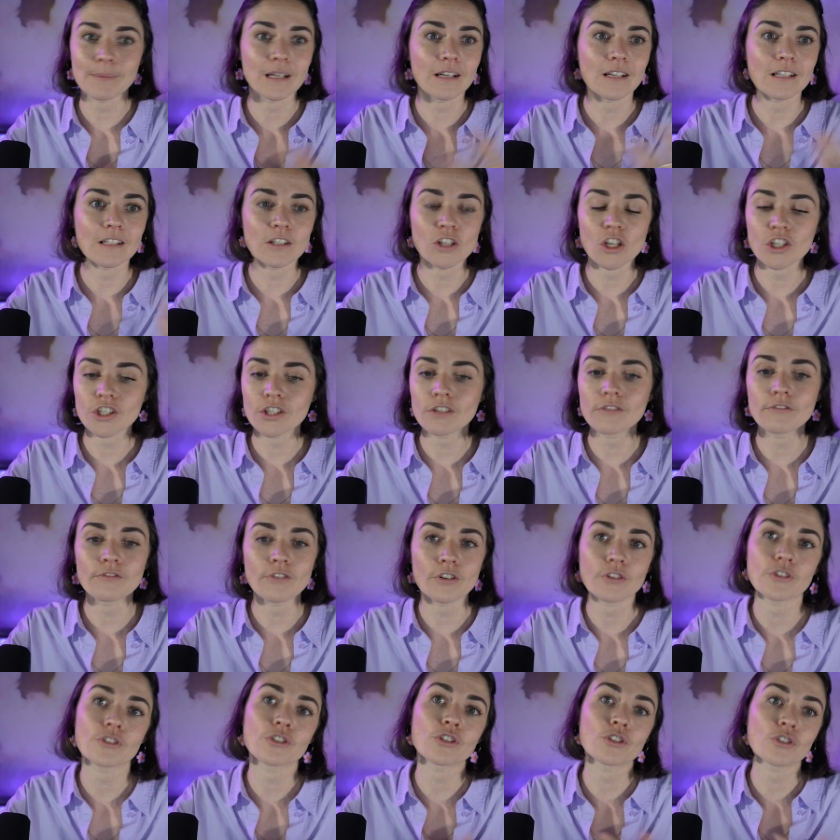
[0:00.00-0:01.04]
because lots of
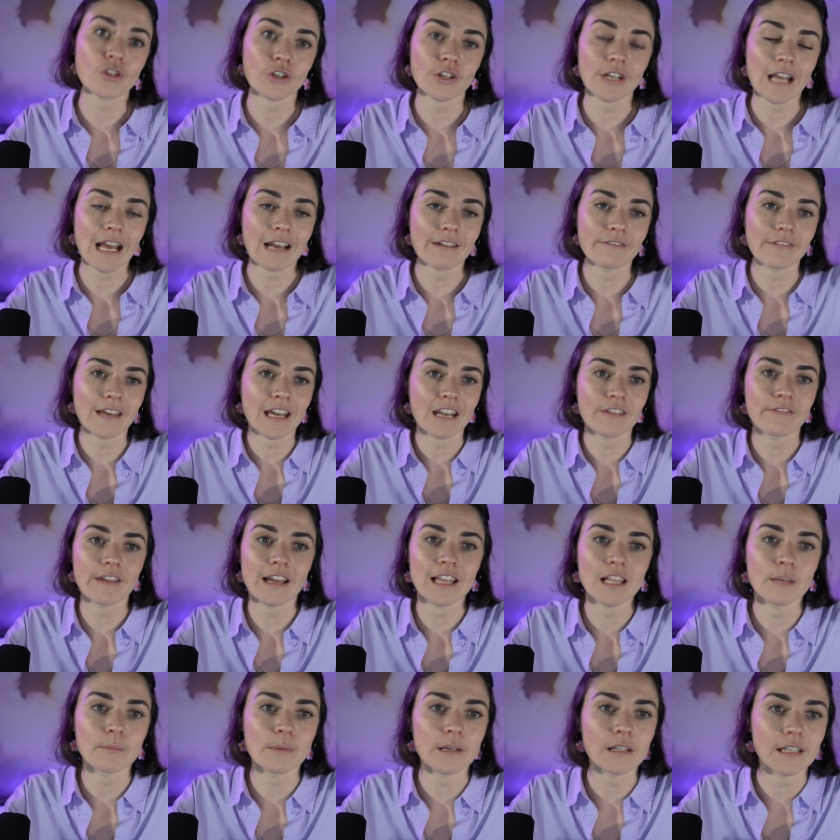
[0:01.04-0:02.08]
fonts don't have that
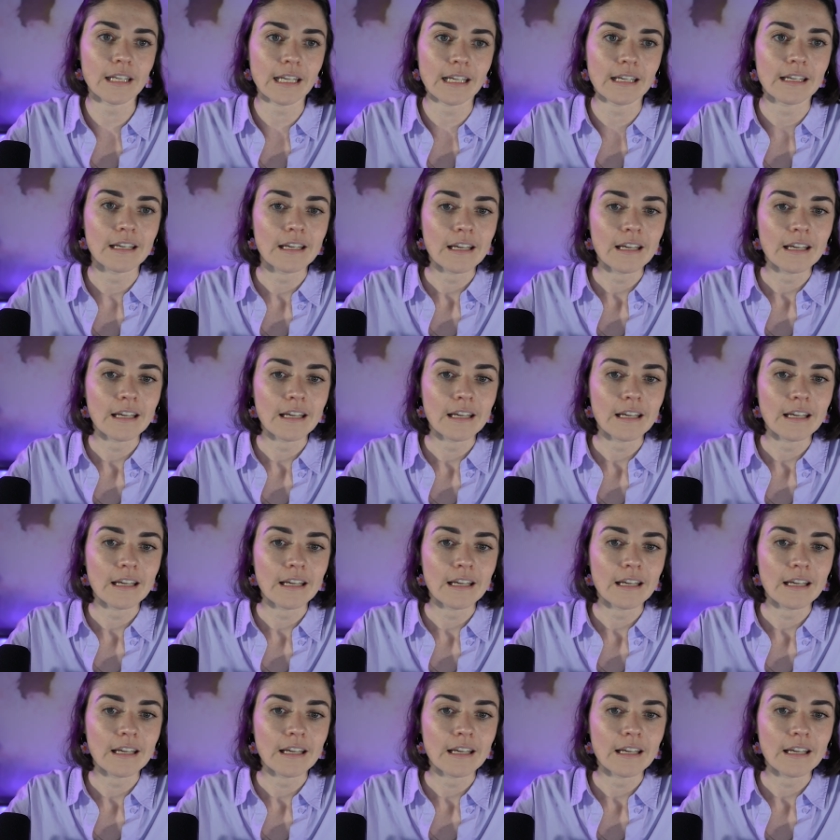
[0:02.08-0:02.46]
availability.